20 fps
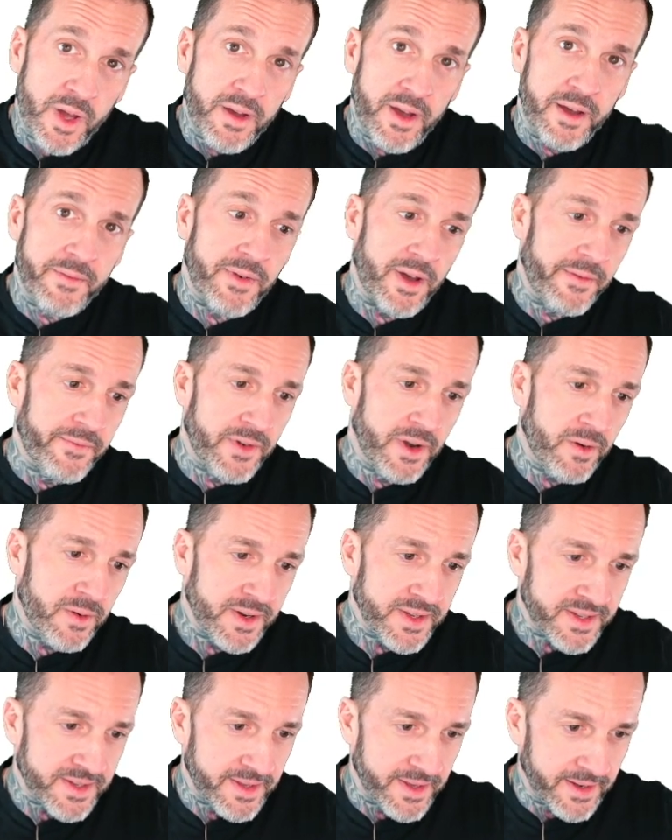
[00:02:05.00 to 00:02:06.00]
I, have
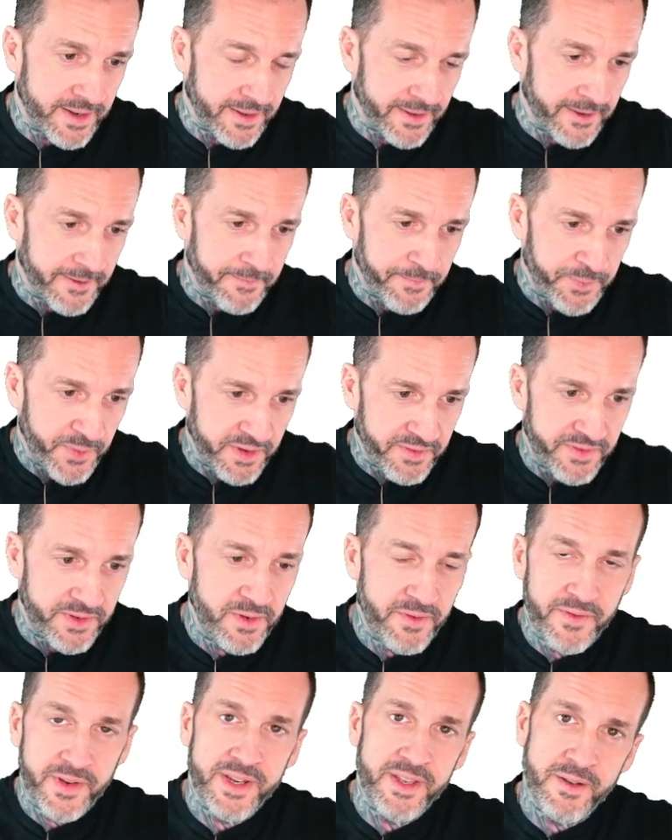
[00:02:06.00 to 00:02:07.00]
noticed that um, a
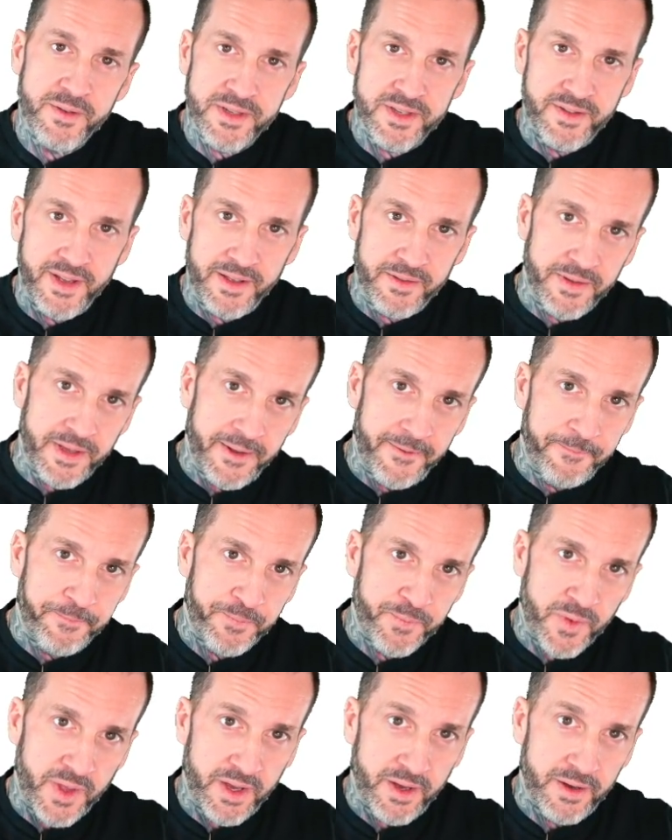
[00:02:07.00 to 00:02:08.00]
few videos lately,
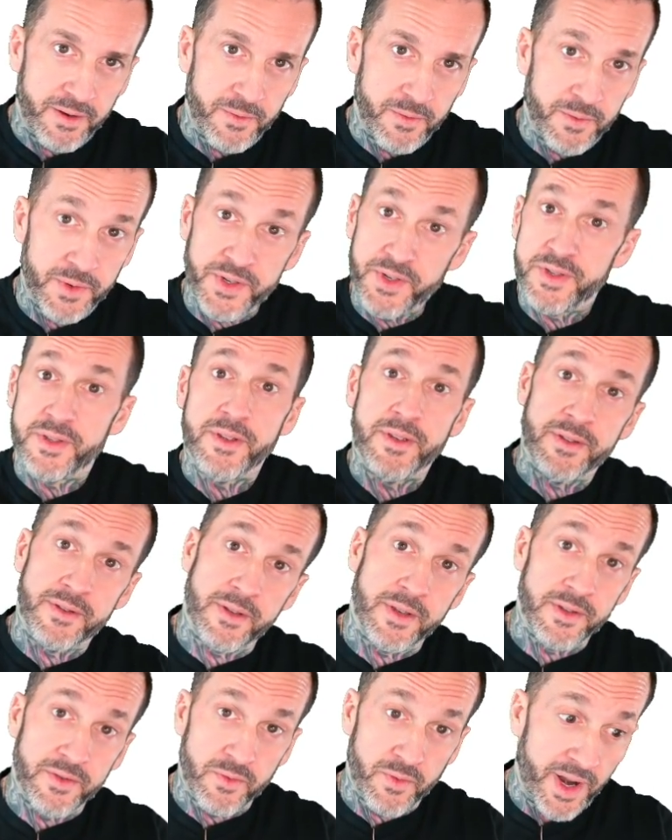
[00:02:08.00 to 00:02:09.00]
uh, which is, is,
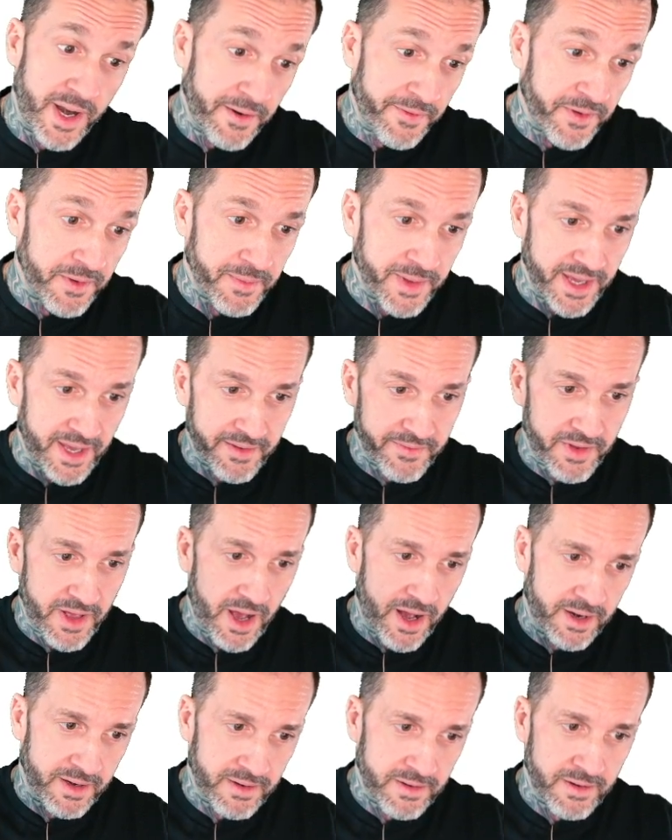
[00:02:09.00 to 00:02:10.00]
is, rare for me, have
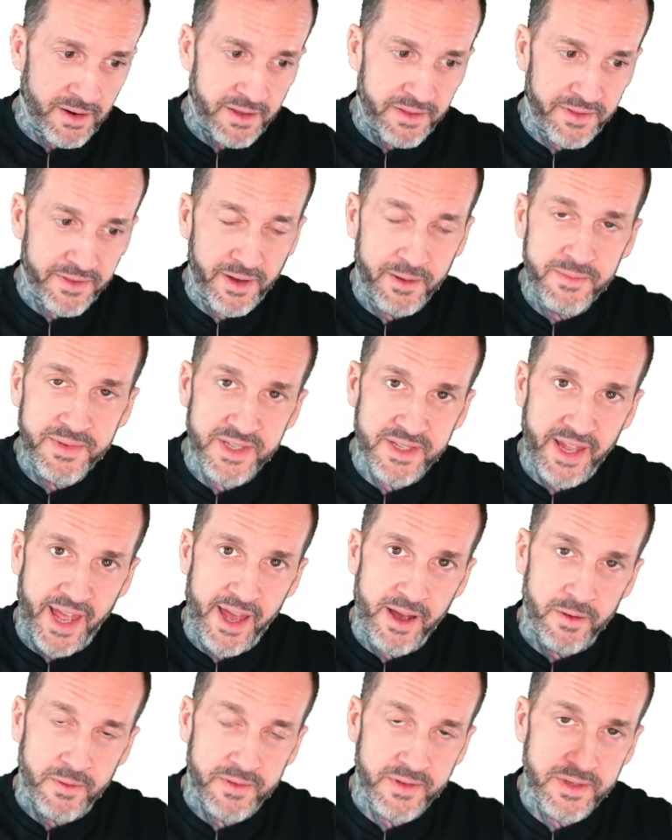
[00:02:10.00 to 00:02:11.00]
gotten a thumbs
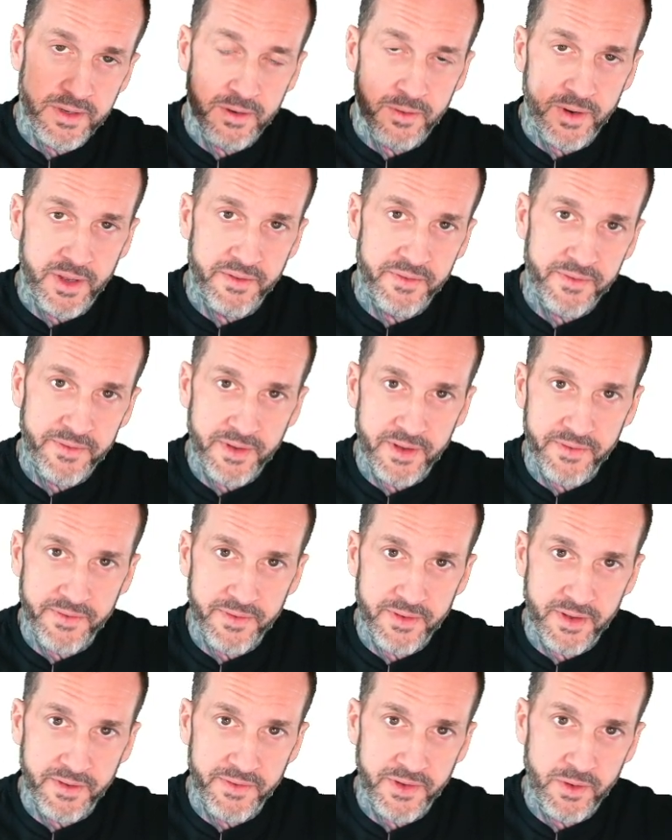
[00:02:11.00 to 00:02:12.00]
down. So if, if,
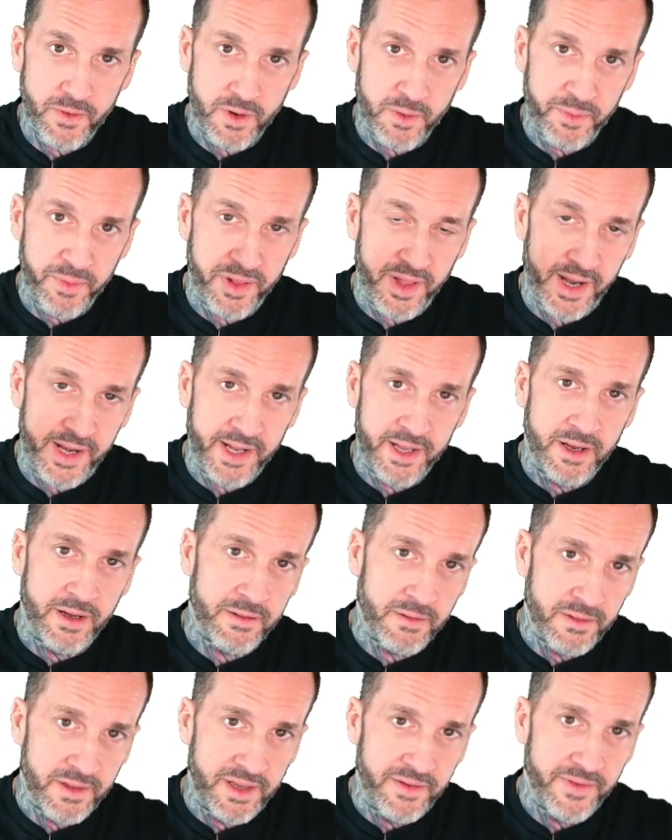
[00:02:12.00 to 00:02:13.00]
if you are planning
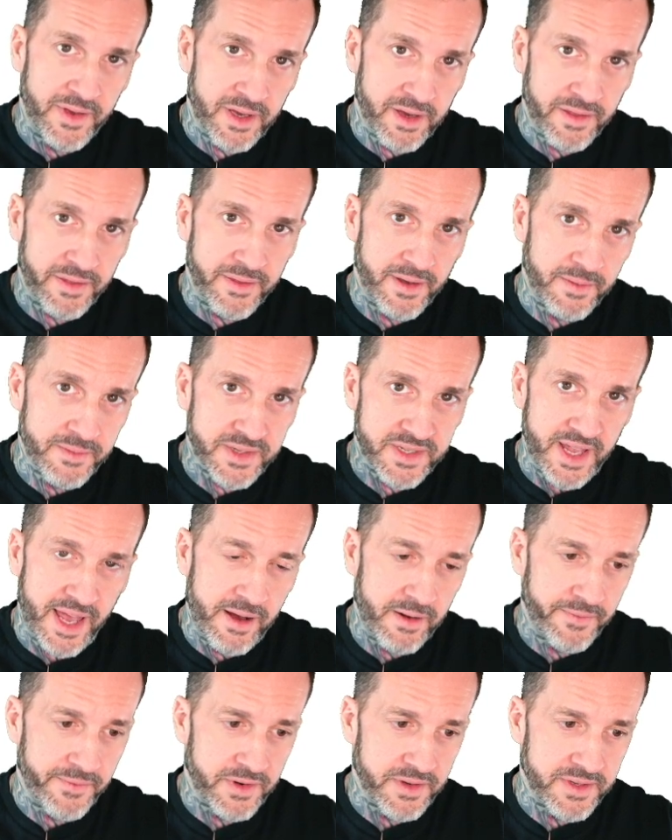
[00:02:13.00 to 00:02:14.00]
on leaving a thumbs
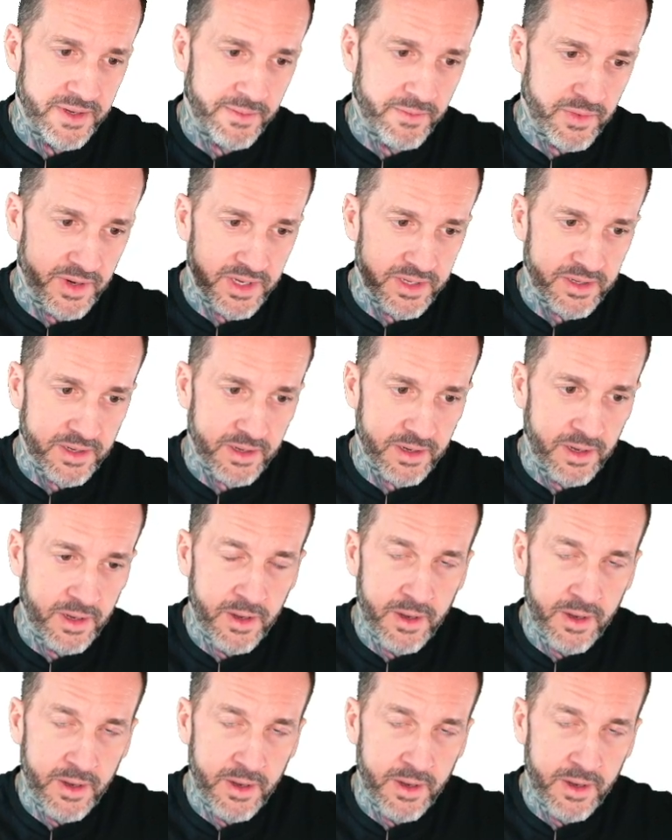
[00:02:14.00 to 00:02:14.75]
down for some reason,